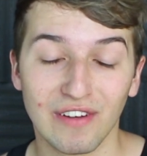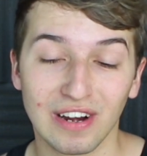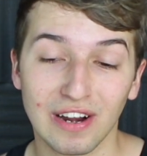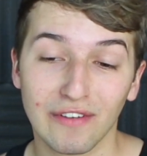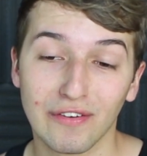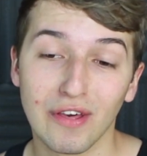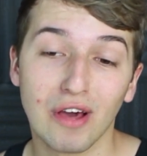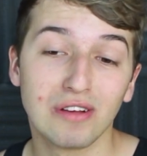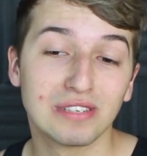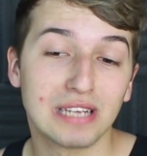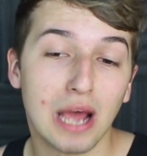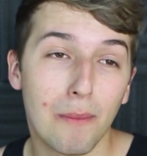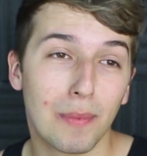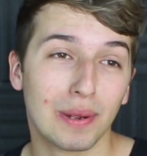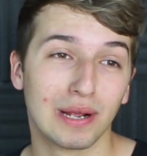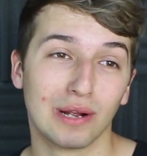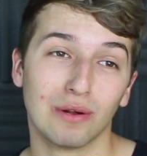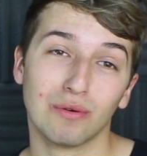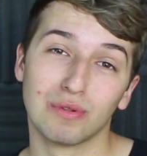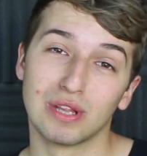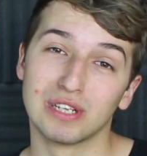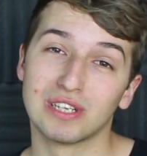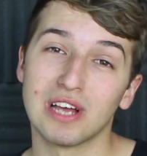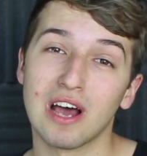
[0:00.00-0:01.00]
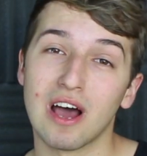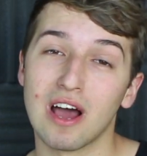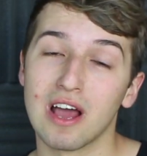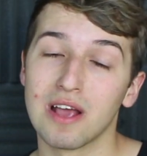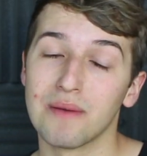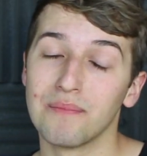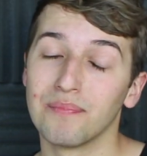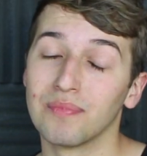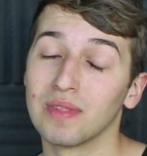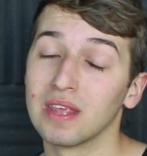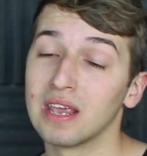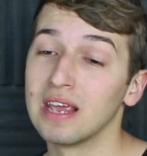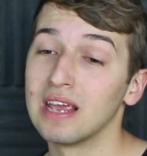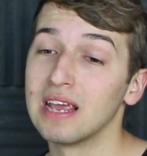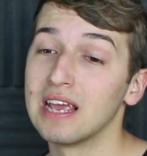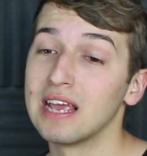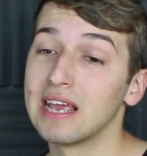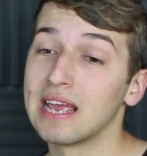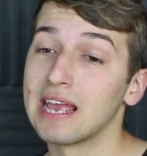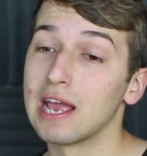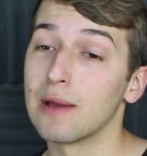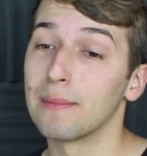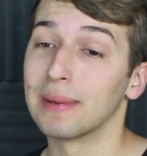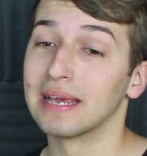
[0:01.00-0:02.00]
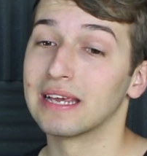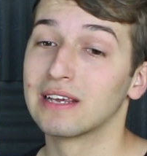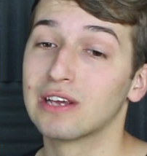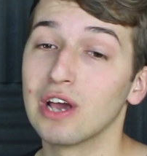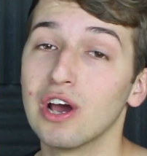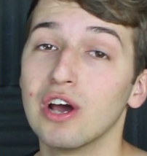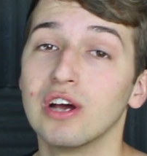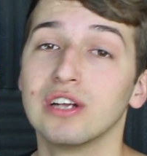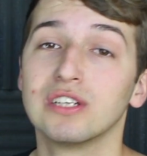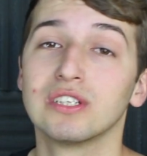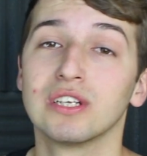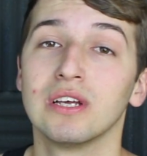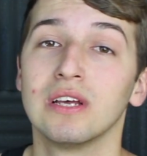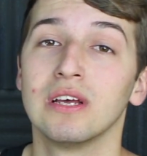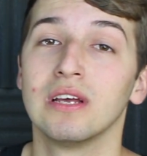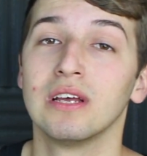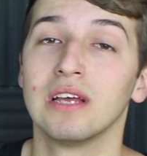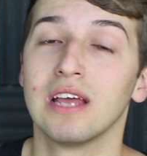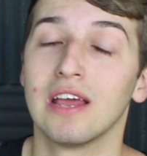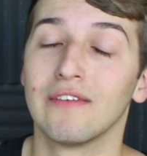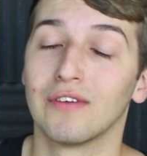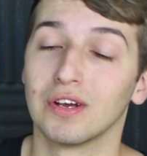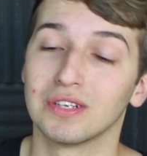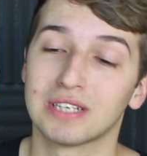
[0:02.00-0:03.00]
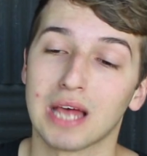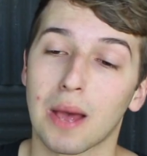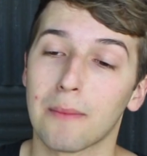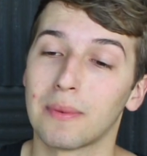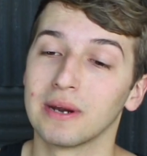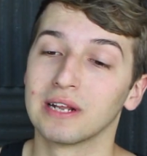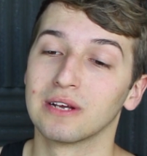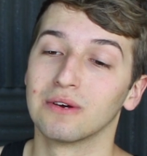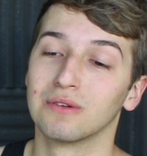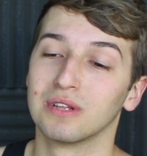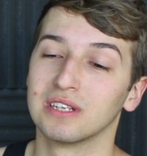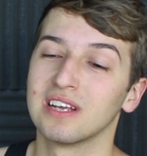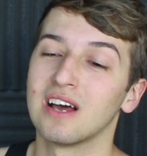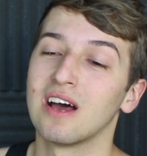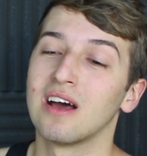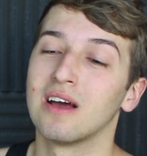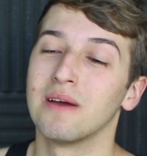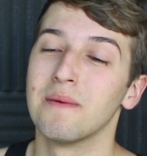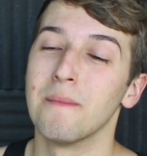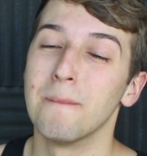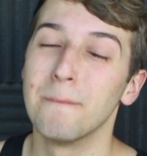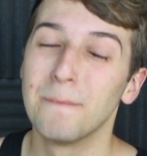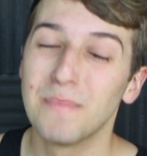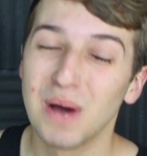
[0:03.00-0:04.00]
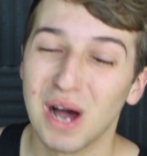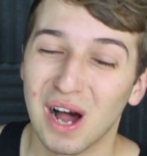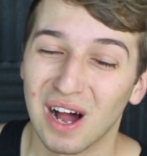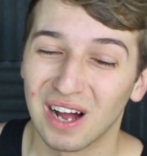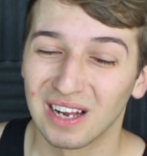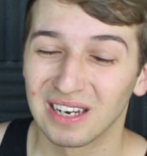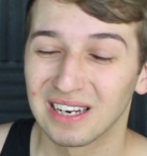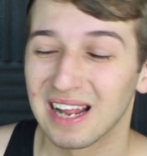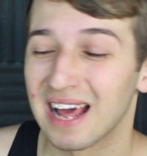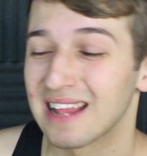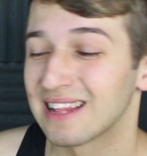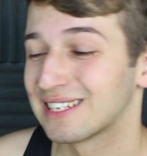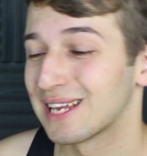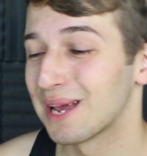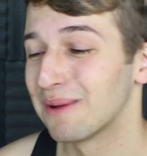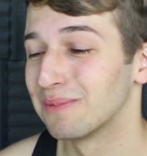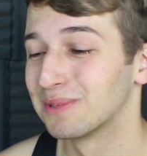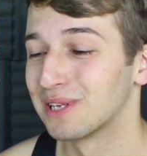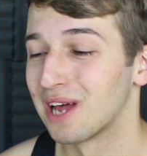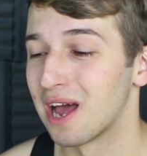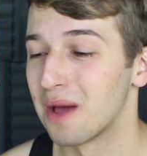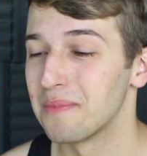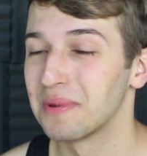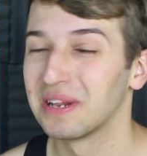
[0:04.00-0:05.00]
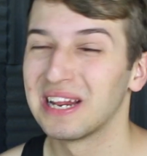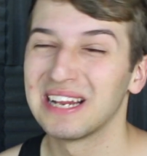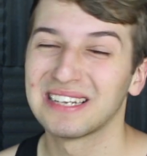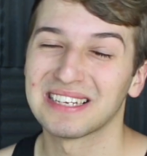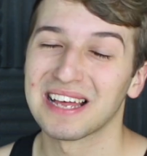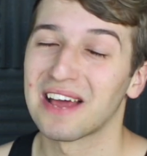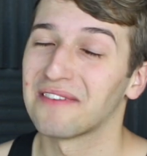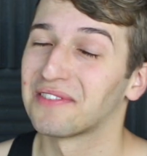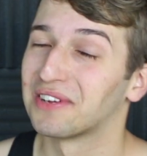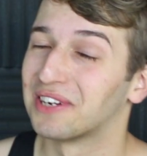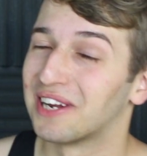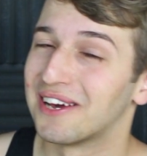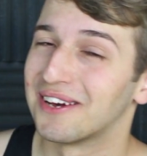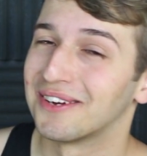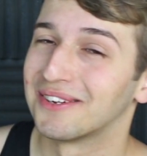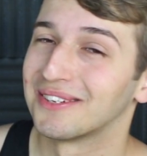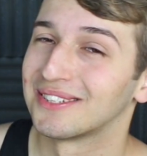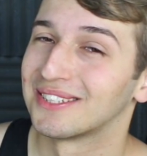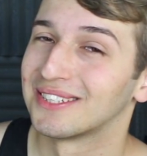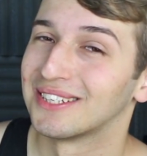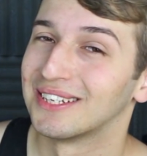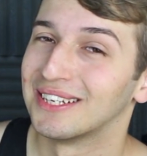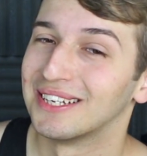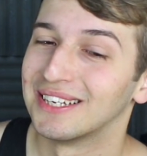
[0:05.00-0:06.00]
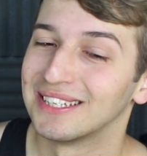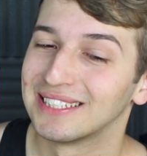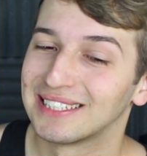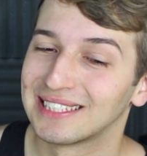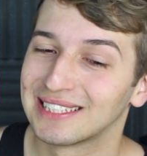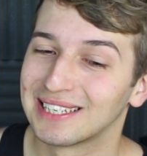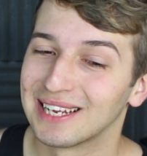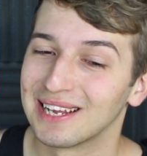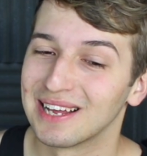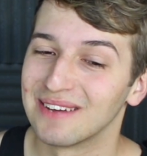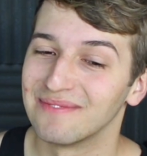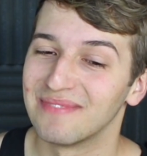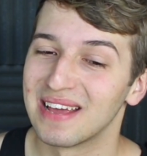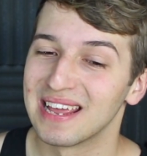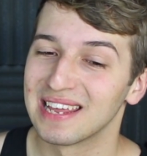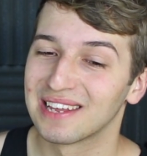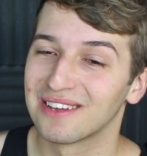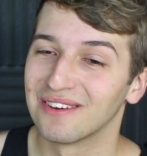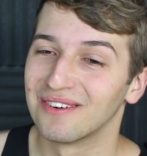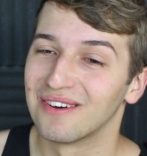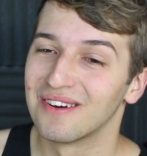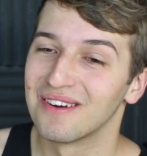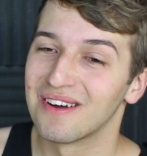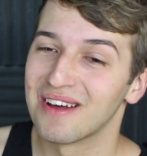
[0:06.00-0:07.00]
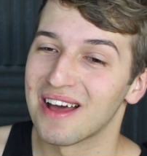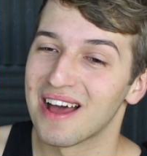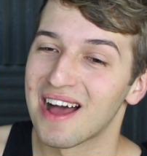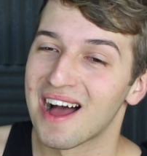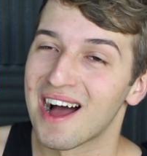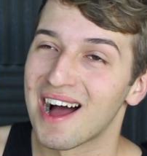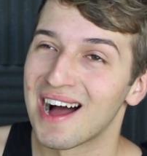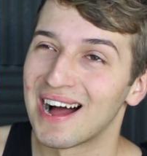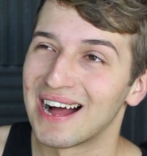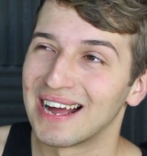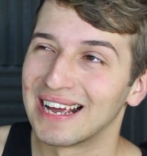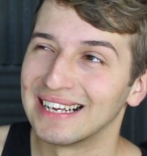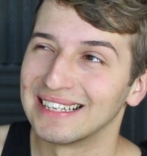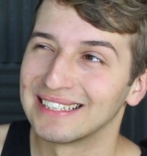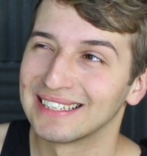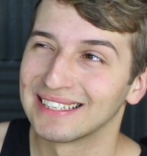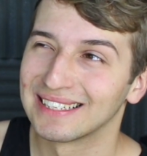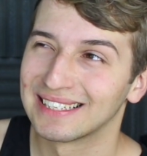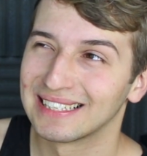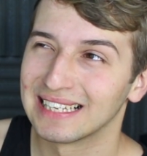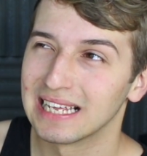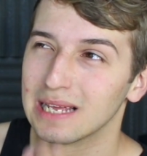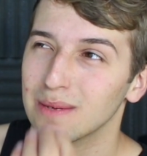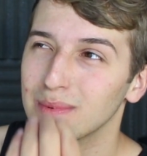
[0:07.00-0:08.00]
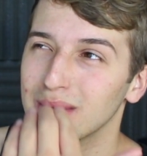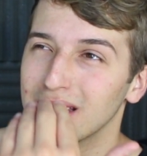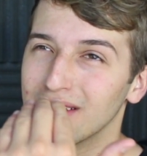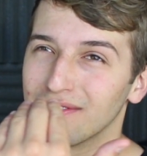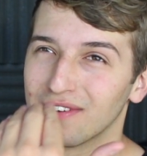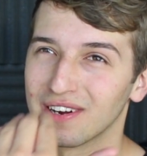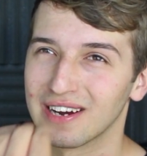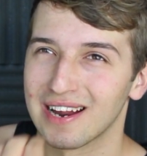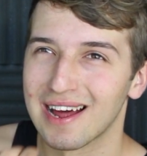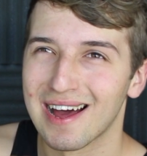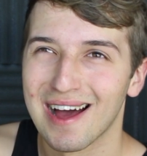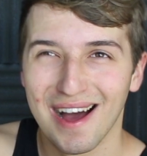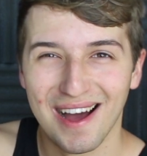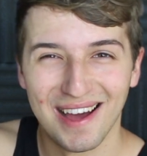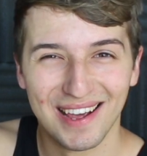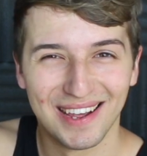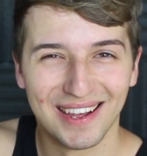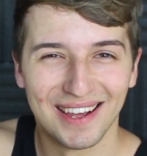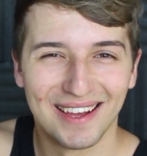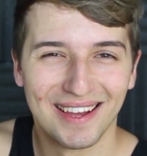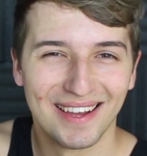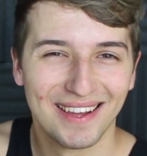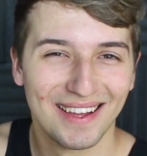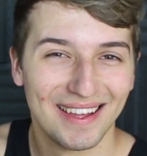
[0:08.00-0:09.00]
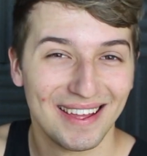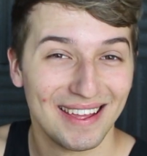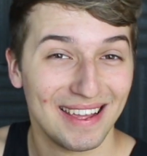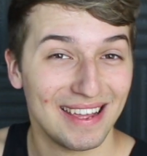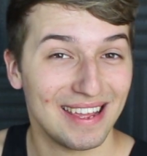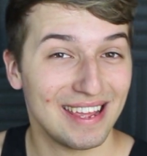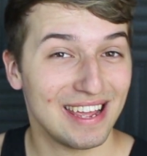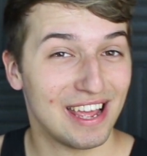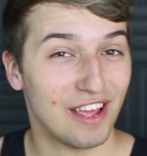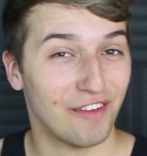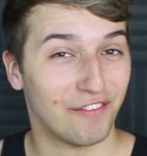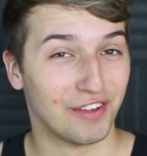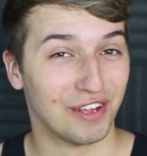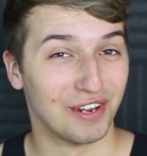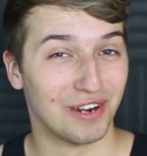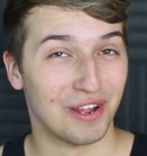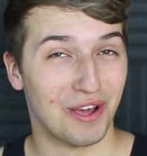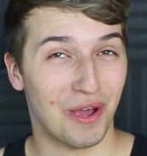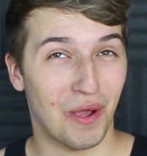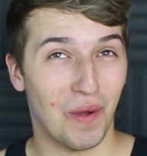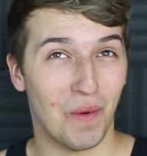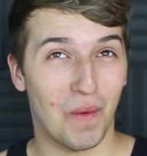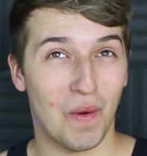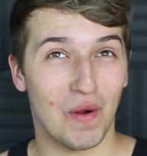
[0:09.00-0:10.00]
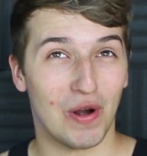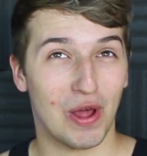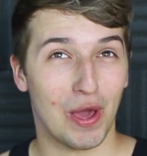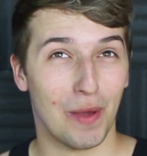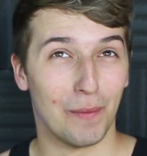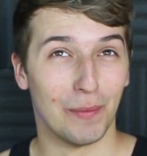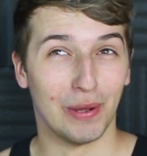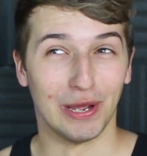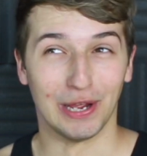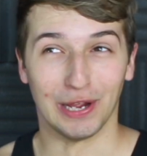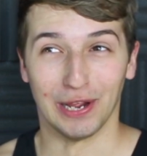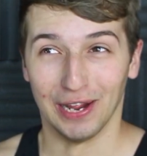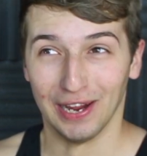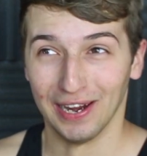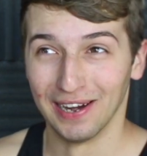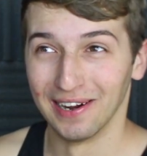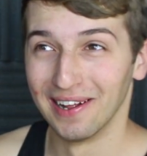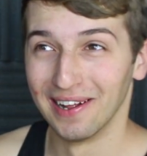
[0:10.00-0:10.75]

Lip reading: And if that was happening all the time, it'd be good if it was happening all the time, but at the same time, you need to have your lows to make your highs seem even higher, if you know what I mean.